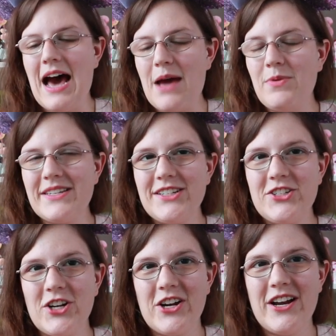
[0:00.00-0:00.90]
I wasn't
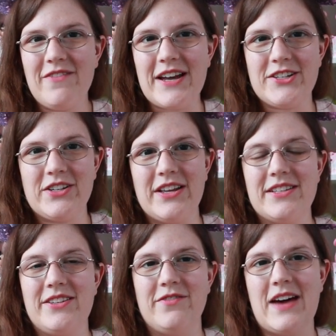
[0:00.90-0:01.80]
sure if I should
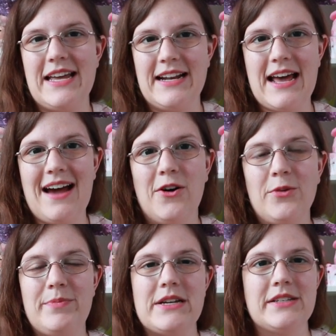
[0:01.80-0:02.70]
like divide it
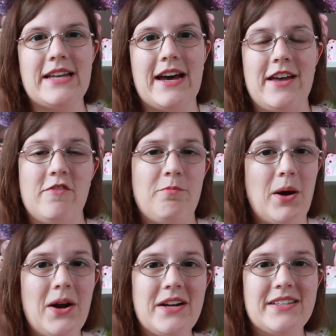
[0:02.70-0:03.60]
out because I have
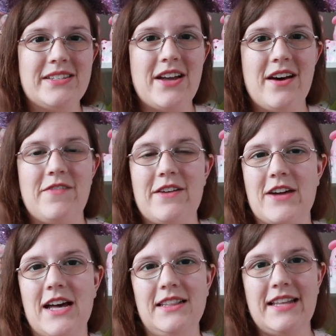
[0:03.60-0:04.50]
park stuff, I've
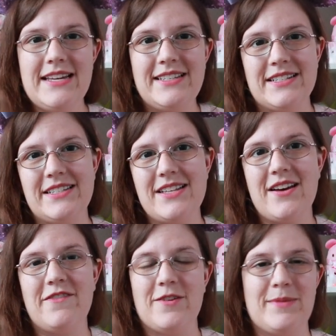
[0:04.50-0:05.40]
got licensed
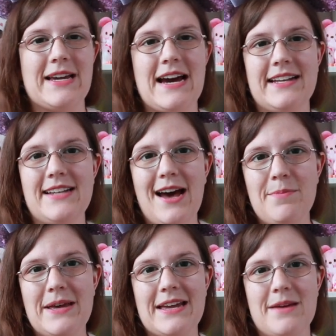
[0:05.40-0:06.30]
stuff from like Hot
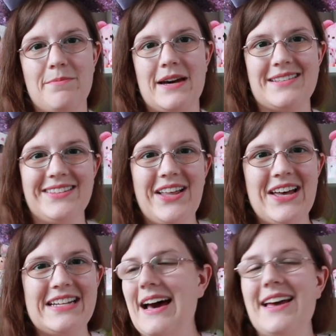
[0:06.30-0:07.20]
Topic and Box
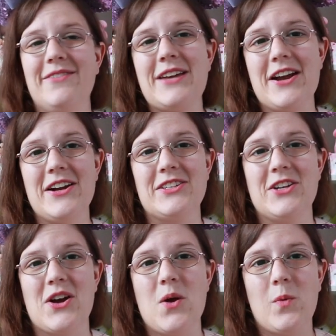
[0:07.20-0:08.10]
Lunch, I have
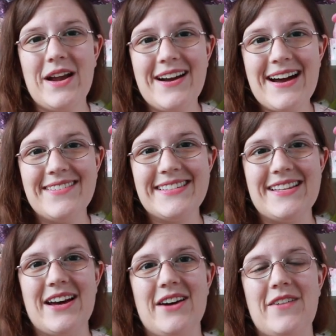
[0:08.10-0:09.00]
character warehouse
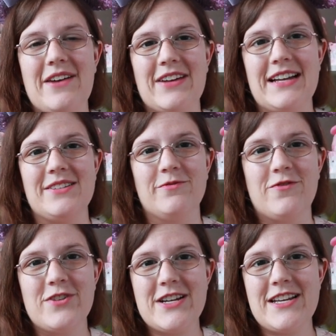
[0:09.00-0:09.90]
stuff, I've got some
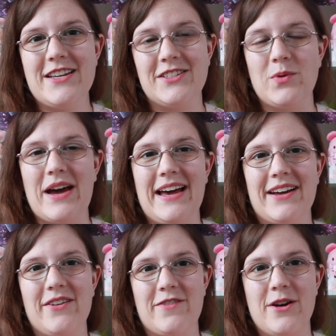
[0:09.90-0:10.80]
free
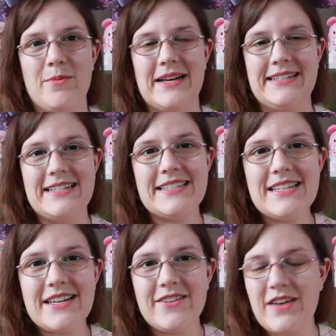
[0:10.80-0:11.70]
swag from a
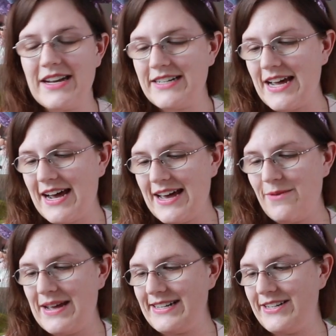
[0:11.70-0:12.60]
Disney event I
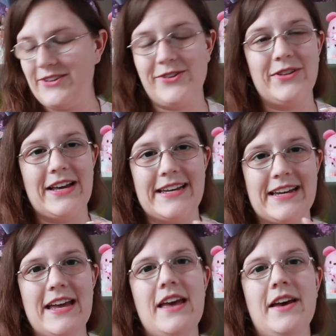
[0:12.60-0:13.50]
went to, like